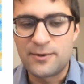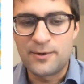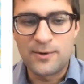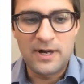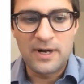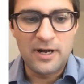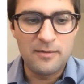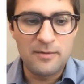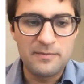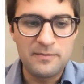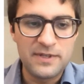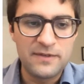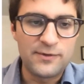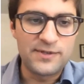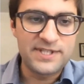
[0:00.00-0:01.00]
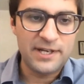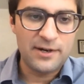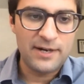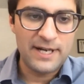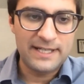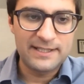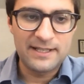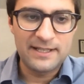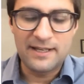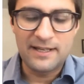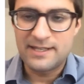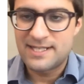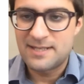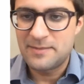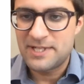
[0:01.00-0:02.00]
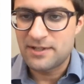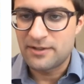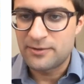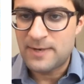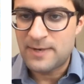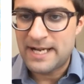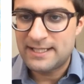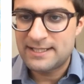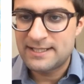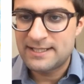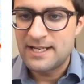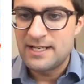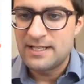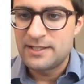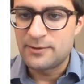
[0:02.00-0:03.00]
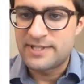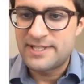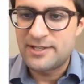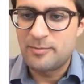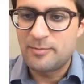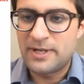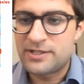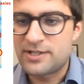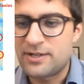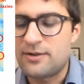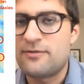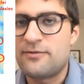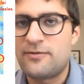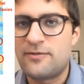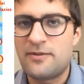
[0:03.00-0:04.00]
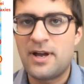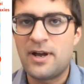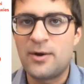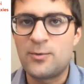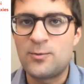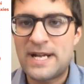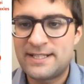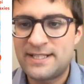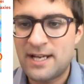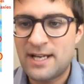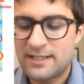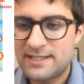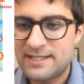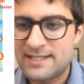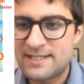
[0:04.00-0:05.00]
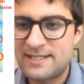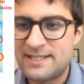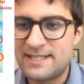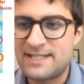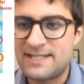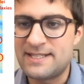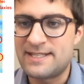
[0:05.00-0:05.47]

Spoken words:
And so if you stare at this image on the right, you'll see a bunch of red dots.